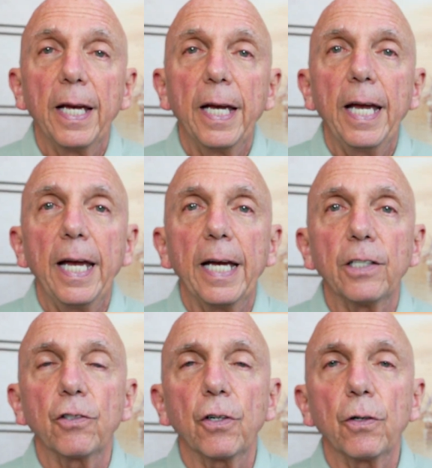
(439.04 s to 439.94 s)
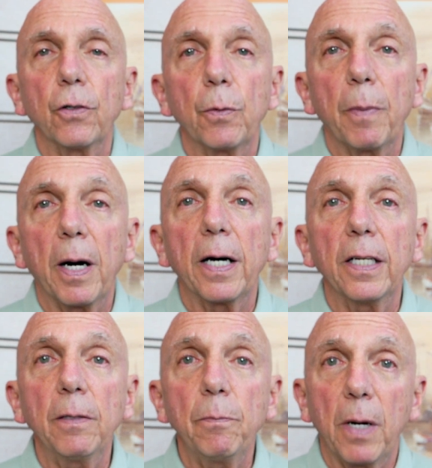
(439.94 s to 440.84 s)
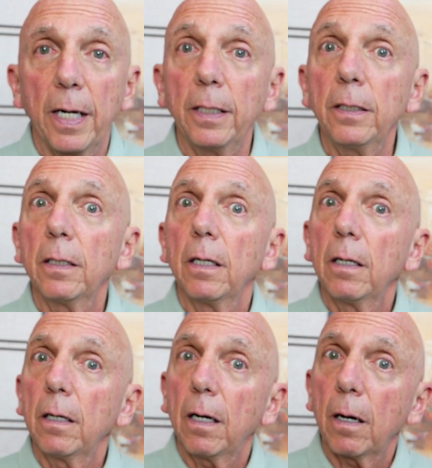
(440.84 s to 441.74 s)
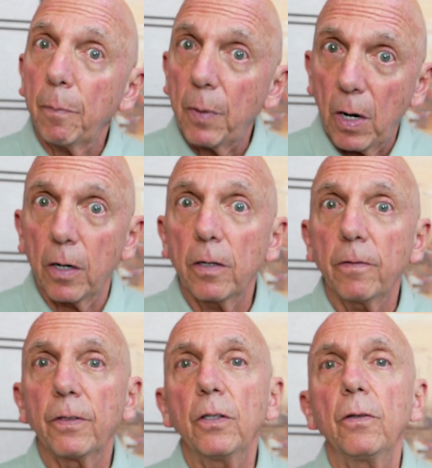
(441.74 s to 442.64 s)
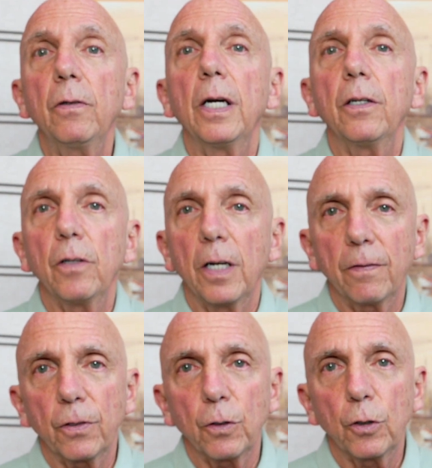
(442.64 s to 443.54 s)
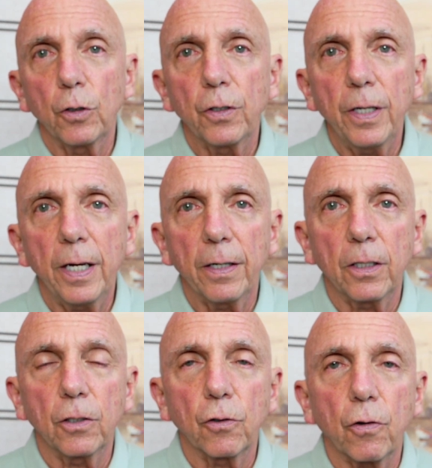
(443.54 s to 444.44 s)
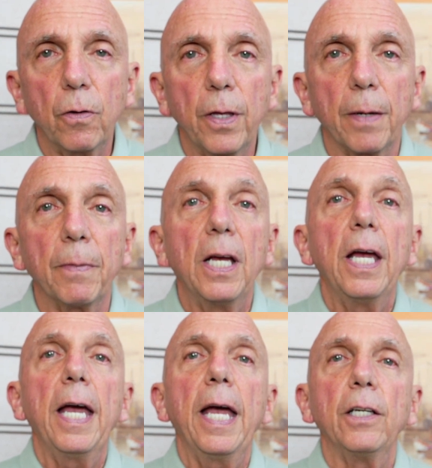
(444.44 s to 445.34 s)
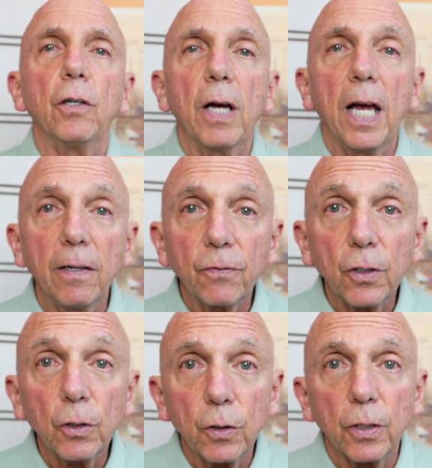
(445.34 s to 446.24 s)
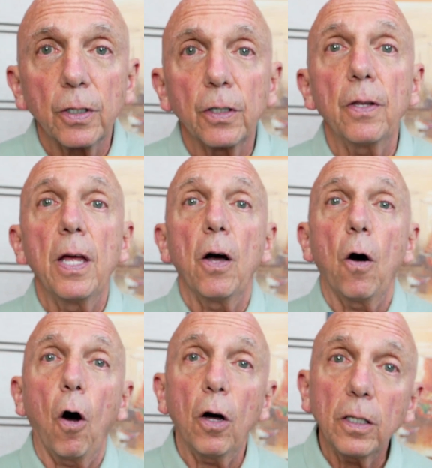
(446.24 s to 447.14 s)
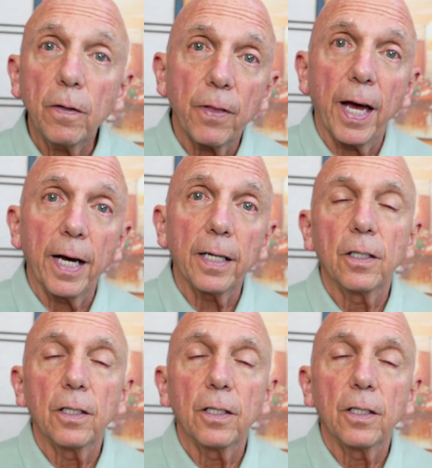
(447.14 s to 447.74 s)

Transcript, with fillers: And so your body and mind are part of you you have to learn how to control them. And you have to learn all of that.